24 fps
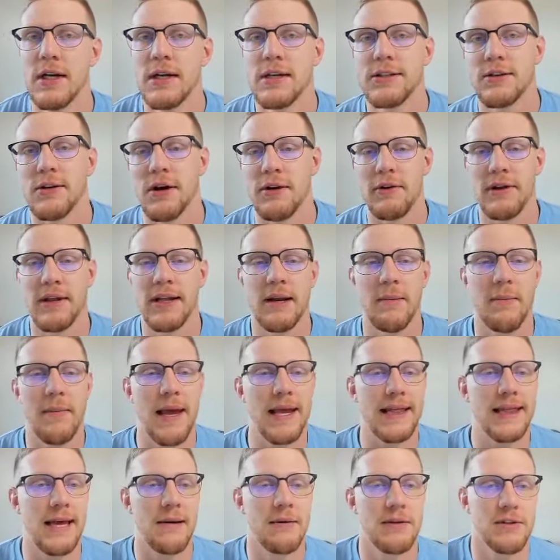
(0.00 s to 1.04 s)
So I really didn't
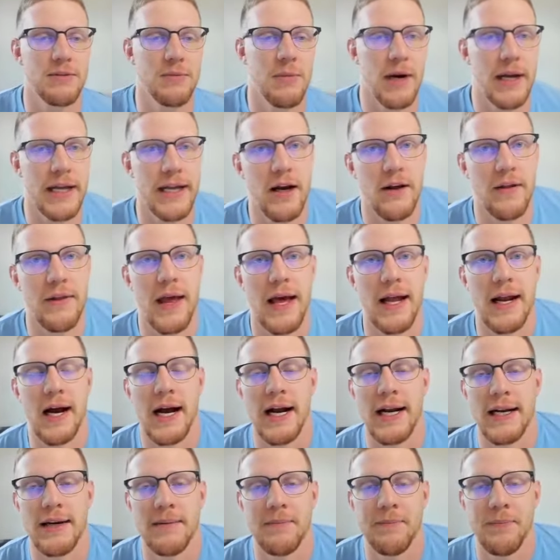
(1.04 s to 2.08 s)
make that much money on that
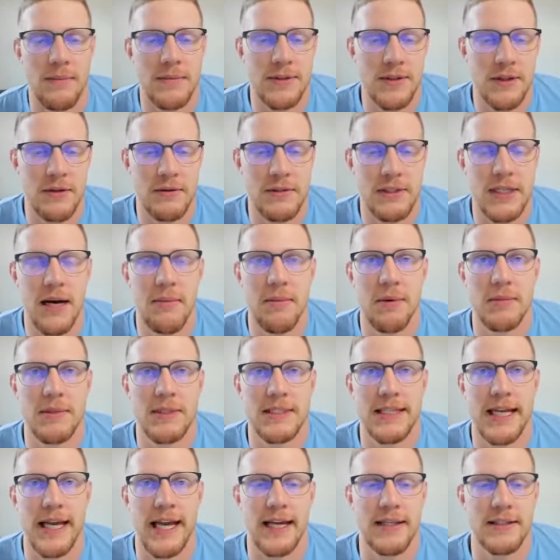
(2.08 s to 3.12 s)
item. So there was a couple
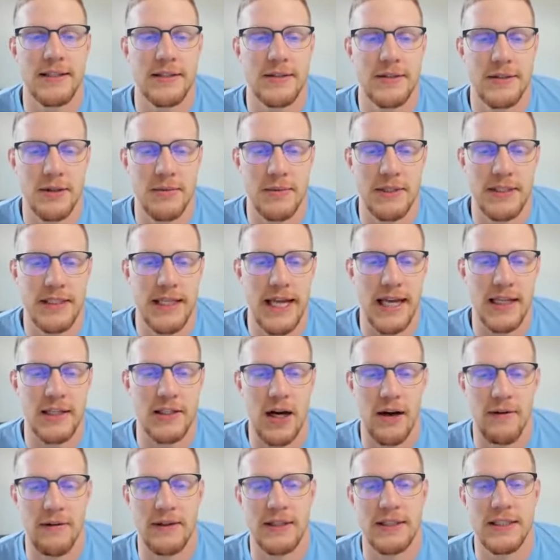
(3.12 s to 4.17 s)
mistakes. So mistakes
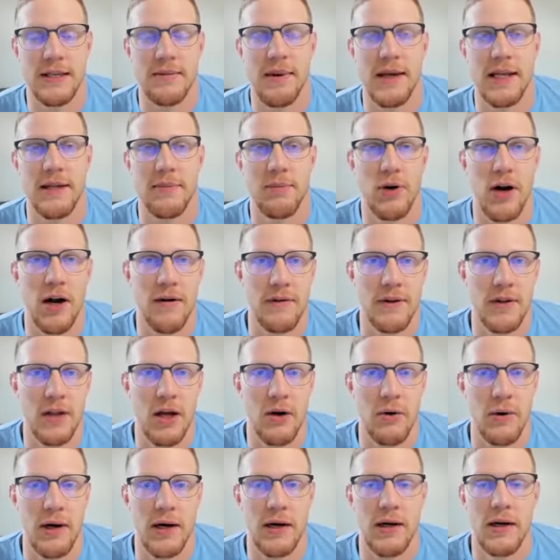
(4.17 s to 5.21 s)
obviously made the profit
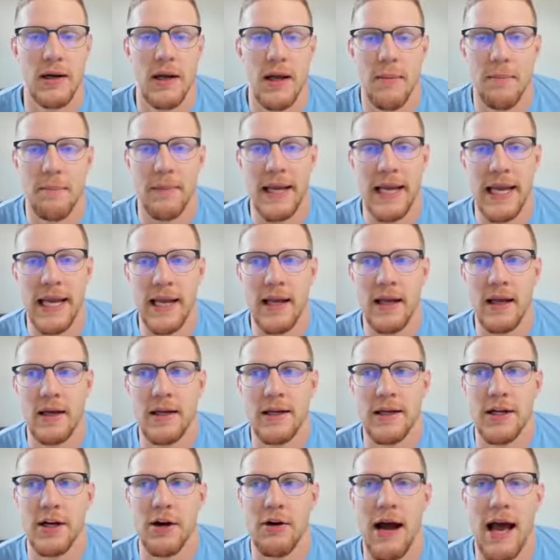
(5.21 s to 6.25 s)
lower. Me,
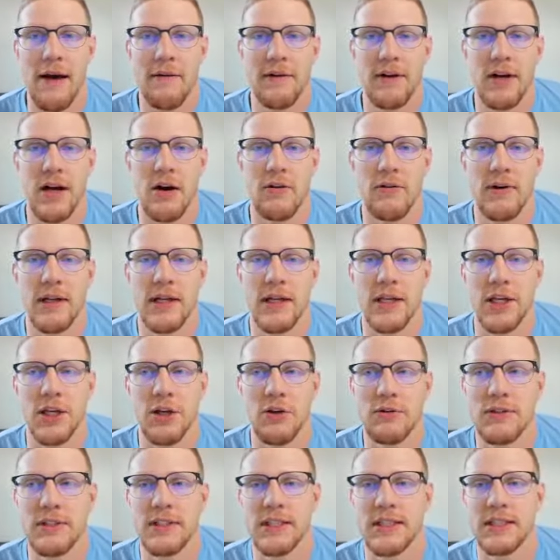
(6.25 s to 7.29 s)
you know, having not really
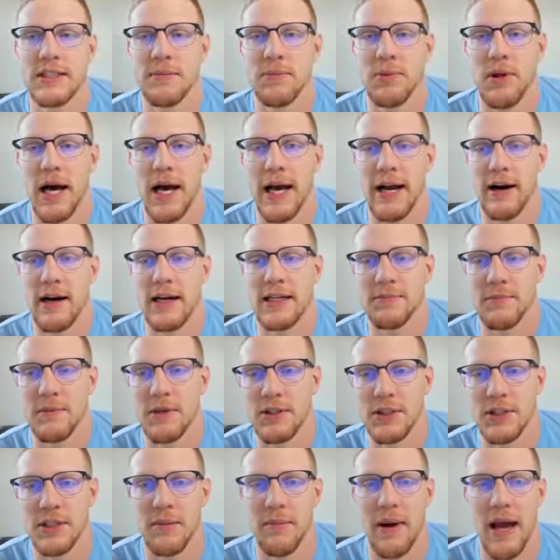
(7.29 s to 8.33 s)
used this supplier as
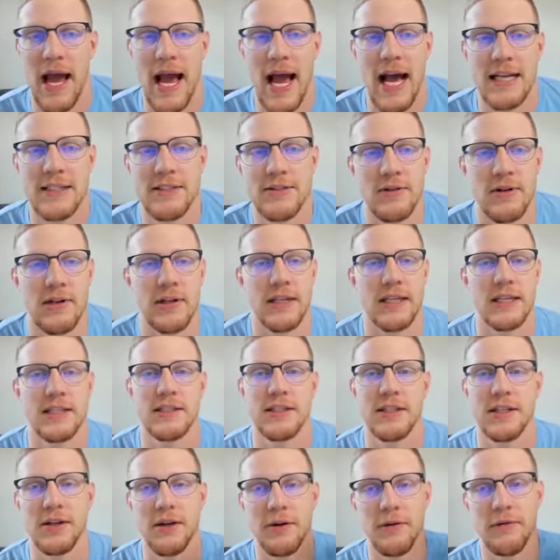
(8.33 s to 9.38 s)
much in the past, or at
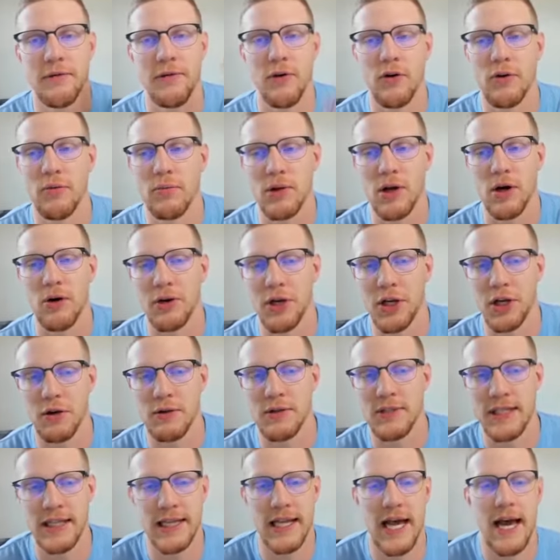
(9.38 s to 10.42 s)
least, you know, full blown
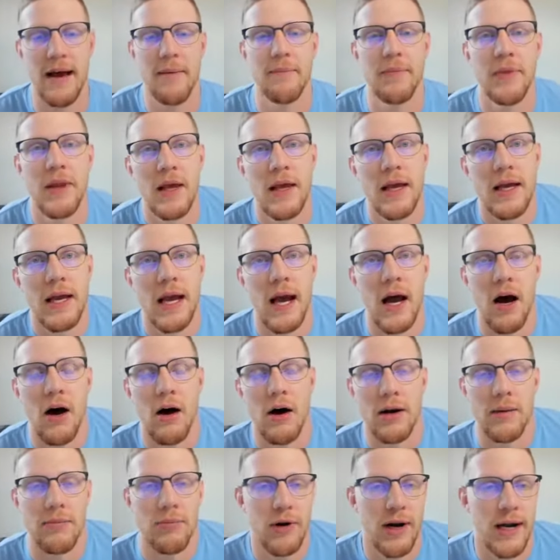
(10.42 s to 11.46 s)
using them uh,
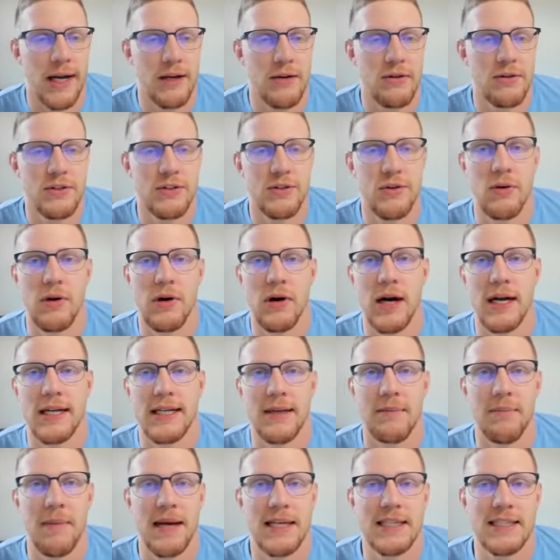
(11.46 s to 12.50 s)
on a brand new store, I
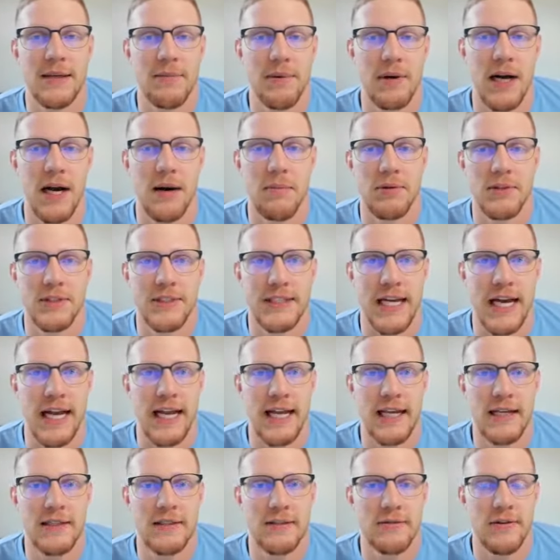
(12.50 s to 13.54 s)
did mess up a couple
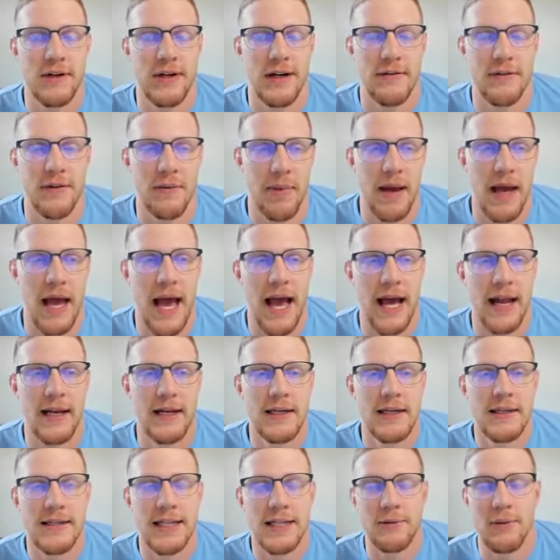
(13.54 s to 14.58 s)
settings right off the bat.
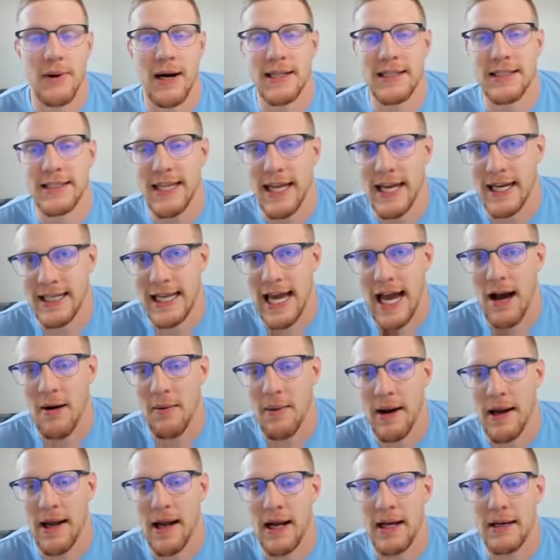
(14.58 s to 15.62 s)
That's why I had to take down
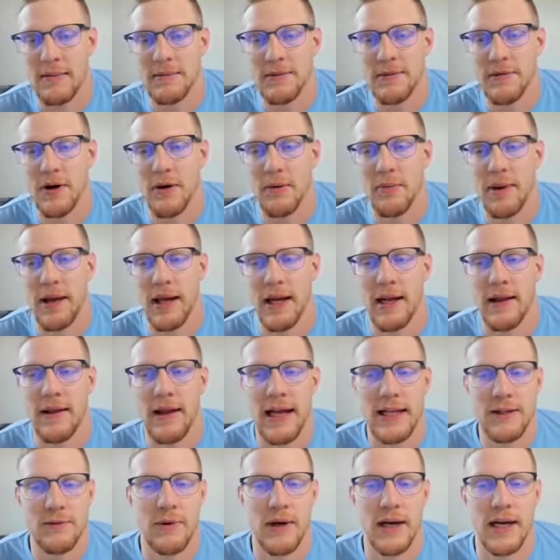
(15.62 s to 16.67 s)
my items for a bit. And
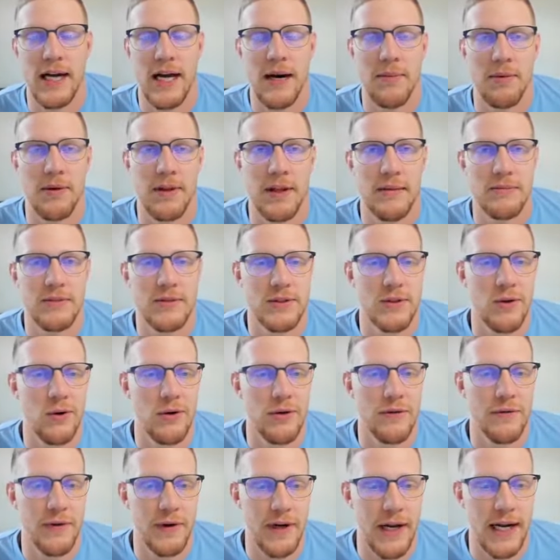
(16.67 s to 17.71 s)
that's why a couple of them
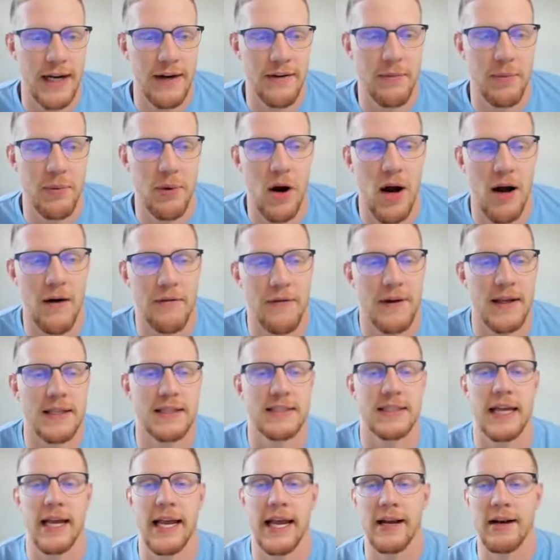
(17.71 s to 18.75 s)
sold for negative
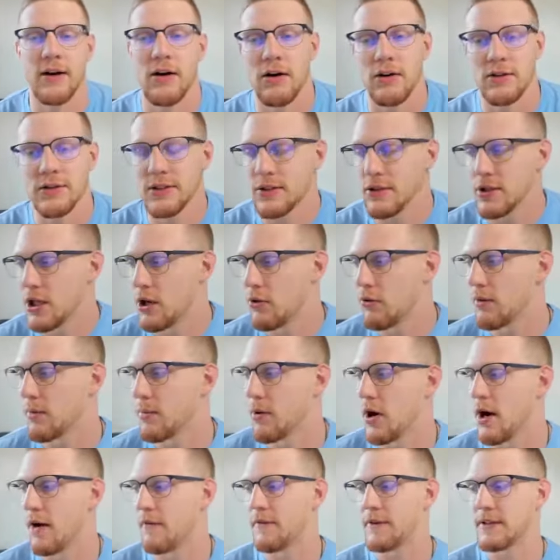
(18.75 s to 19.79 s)
profits and also lower
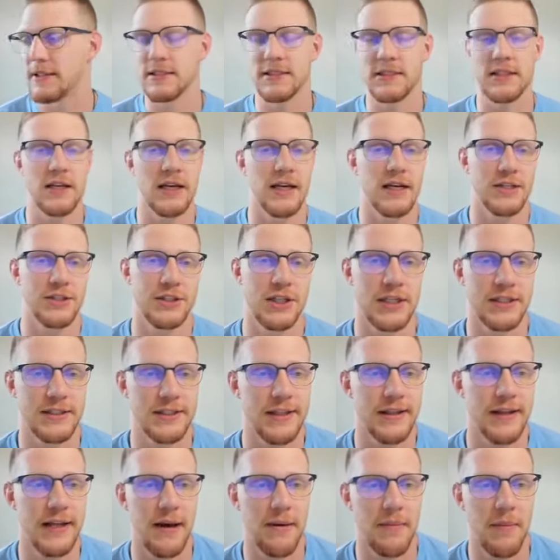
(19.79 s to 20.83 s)
profits until I
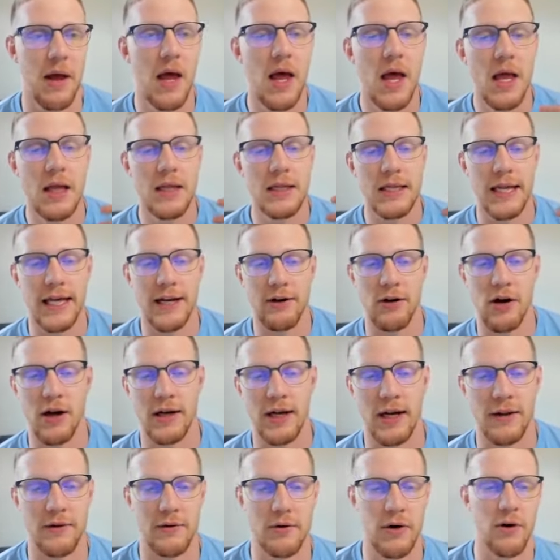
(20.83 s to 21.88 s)
adjusted them later
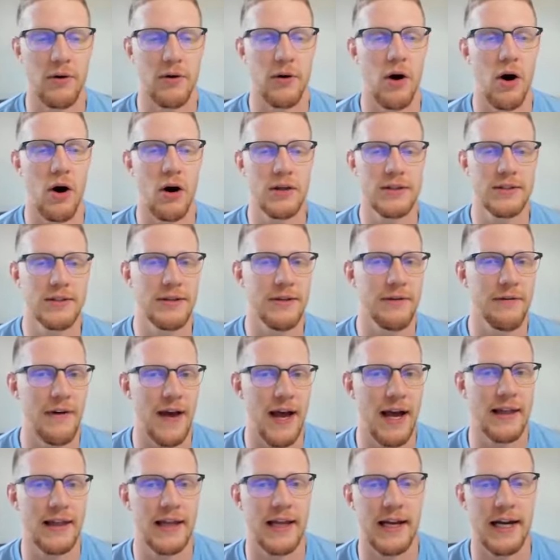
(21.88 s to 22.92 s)
on down the road. Also the
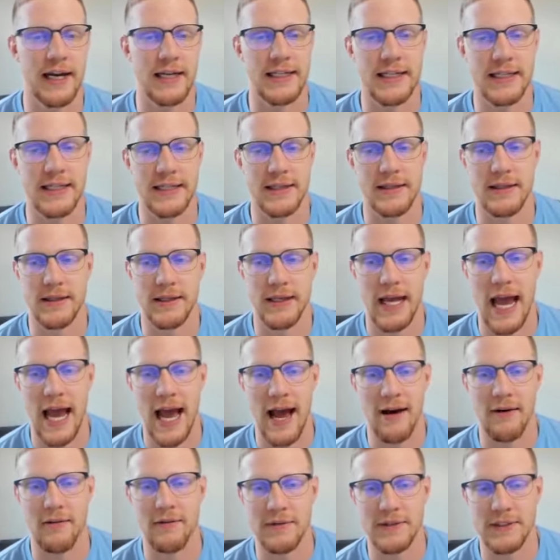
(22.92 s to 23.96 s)
fact that I didn't
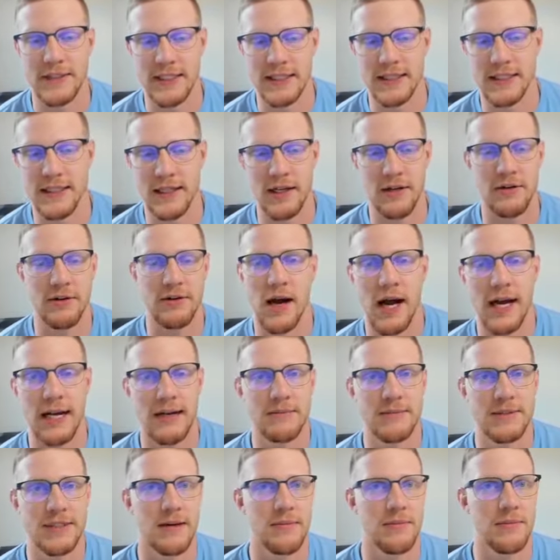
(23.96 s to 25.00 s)
have 1600
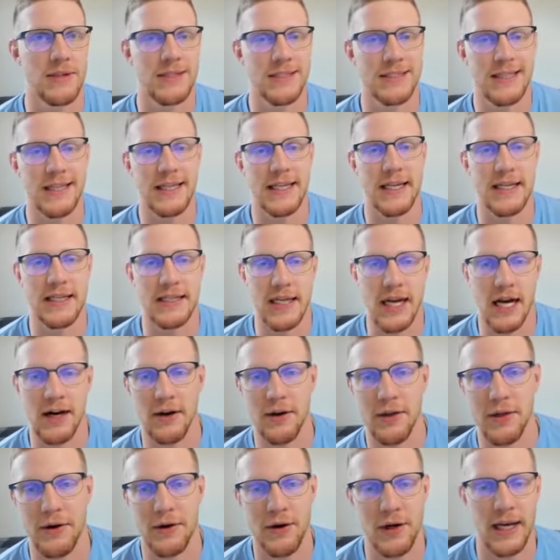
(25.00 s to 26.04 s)
items up listed the
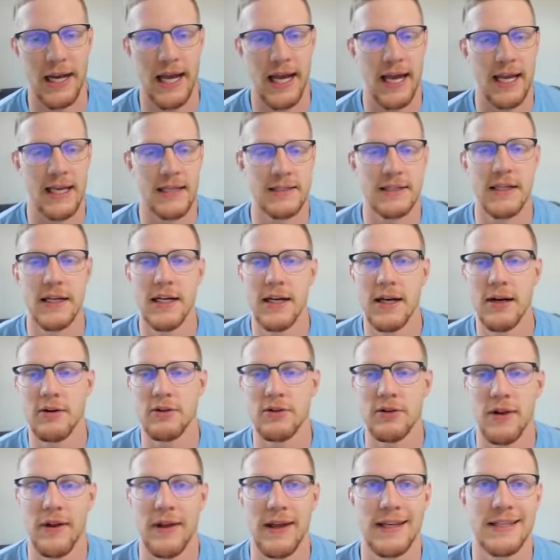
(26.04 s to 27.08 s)
entire 30 days
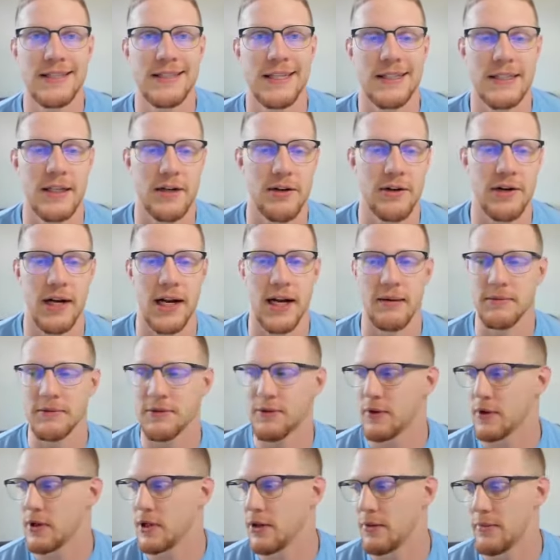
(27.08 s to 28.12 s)
was only like 600 items
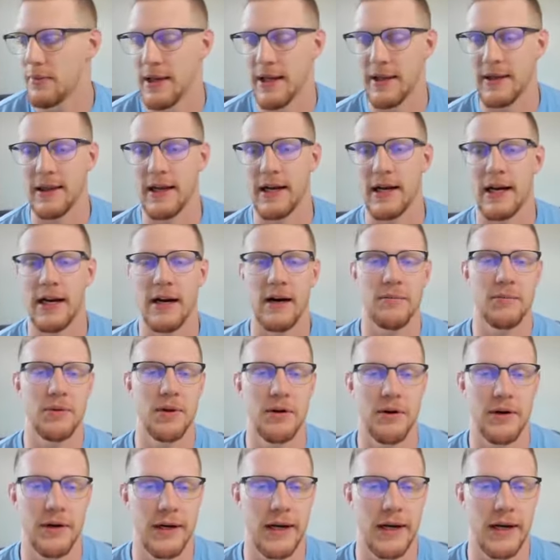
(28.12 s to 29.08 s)
for a little bit, then I uploaded